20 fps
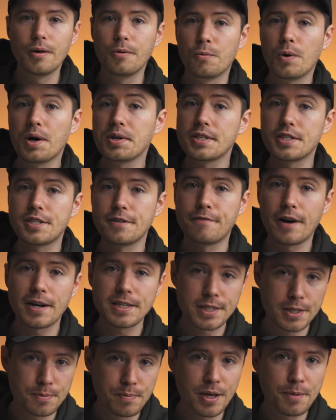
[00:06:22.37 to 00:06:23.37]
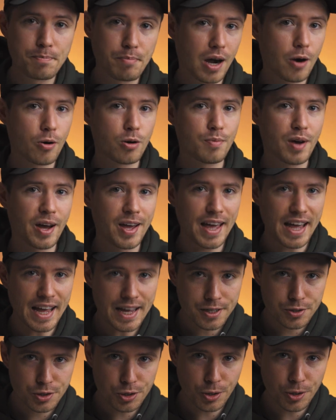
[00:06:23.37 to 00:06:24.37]
While this device is being powered by
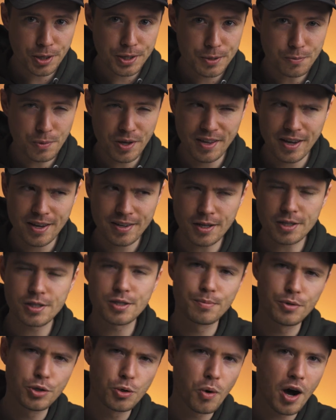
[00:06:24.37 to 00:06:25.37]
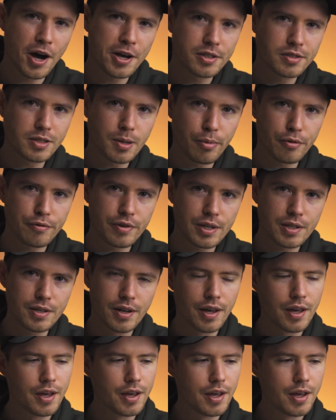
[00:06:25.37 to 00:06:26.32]
Android with a custom UI on top of it,